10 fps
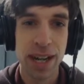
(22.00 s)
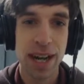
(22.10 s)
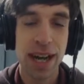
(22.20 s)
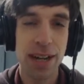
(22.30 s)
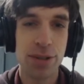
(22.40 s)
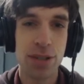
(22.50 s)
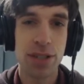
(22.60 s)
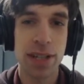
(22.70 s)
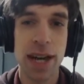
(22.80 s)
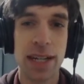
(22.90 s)
I was
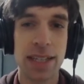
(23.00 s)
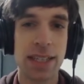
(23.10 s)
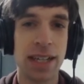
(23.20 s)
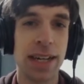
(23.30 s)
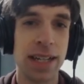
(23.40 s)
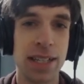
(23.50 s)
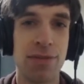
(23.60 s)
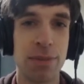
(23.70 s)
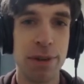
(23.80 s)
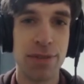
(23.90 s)
just kind of disconnected
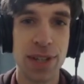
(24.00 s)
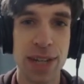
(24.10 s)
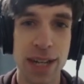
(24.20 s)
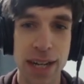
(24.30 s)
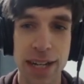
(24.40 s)
from everything